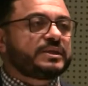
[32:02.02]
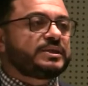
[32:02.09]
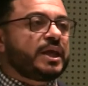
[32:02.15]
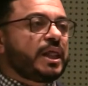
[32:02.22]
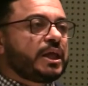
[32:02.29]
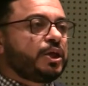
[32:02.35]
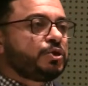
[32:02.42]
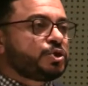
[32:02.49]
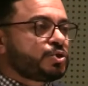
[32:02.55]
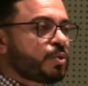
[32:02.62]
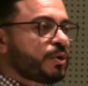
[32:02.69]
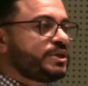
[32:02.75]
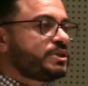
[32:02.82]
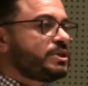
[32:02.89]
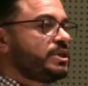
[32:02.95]
and telling your
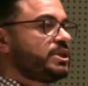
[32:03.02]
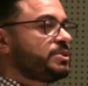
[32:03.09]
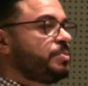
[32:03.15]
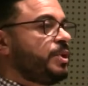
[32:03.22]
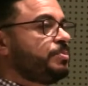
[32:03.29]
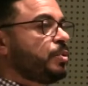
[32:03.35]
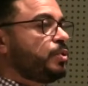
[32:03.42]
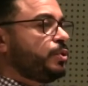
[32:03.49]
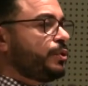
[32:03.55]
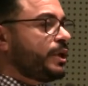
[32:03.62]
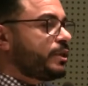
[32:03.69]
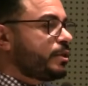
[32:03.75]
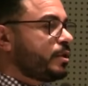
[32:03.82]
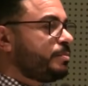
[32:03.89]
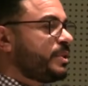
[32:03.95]
stories to these people. You
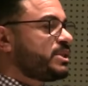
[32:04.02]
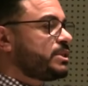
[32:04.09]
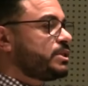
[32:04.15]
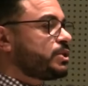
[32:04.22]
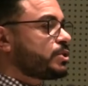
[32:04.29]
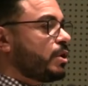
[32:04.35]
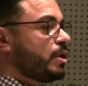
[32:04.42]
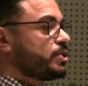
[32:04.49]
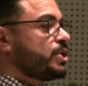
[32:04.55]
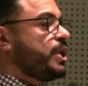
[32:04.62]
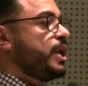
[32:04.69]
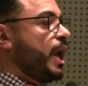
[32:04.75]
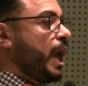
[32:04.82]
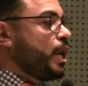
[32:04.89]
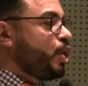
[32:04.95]
get their business cards,
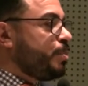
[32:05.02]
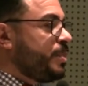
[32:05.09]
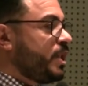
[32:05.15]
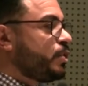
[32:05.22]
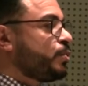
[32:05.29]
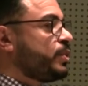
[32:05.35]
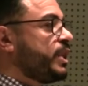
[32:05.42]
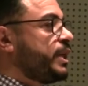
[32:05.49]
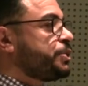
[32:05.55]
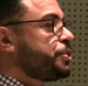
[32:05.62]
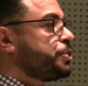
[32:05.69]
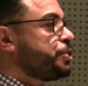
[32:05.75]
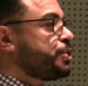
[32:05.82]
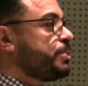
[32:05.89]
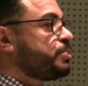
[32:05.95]
and you build
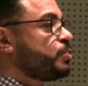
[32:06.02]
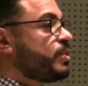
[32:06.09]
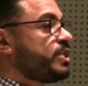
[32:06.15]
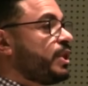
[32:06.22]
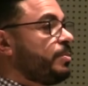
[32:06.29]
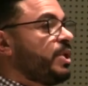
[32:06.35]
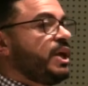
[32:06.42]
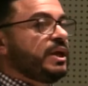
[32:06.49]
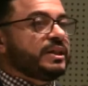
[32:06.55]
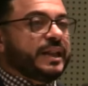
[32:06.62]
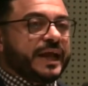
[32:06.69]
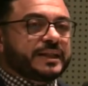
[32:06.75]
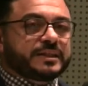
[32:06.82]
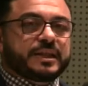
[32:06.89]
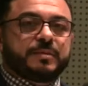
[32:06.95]
relationships with them.
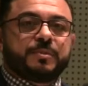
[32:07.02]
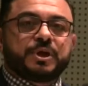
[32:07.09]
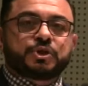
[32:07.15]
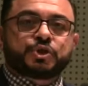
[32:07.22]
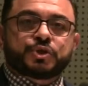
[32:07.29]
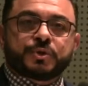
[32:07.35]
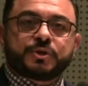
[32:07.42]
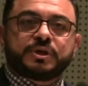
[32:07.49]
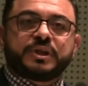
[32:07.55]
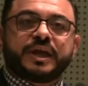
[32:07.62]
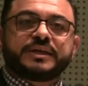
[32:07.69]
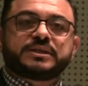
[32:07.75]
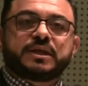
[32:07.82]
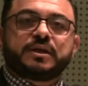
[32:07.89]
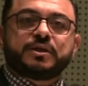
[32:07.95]
Let them
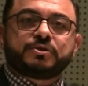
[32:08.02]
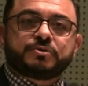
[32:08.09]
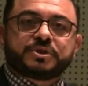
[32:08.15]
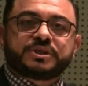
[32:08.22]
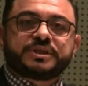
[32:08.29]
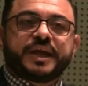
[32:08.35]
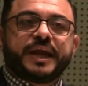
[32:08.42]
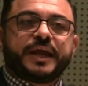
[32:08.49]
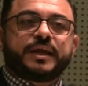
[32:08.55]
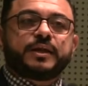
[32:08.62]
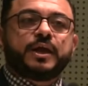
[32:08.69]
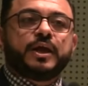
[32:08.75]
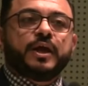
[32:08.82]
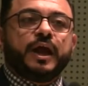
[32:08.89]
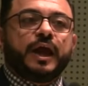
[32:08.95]
internalize and
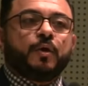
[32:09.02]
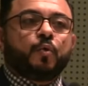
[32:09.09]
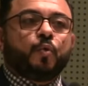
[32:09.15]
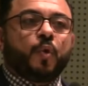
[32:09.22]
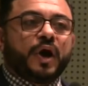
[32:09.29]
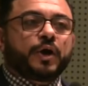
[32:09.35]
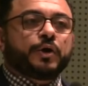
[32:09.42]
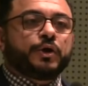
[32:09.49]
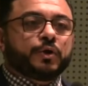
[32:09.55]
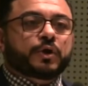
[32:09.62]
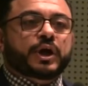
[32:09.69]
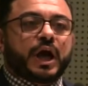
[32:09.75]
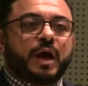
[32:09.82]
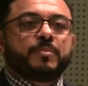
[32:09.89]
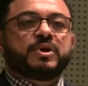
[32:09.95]
understand where
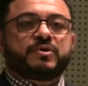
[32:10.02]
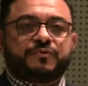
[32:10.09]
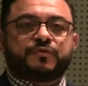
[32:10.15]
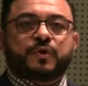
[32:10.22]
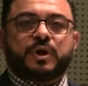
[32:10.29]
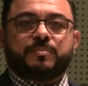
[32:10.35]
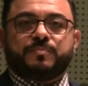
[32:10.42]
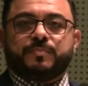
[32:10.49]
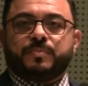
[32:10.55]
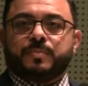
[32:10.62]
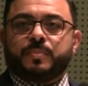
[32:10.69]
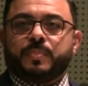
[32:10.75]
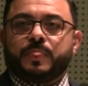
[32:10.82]
you're coming from.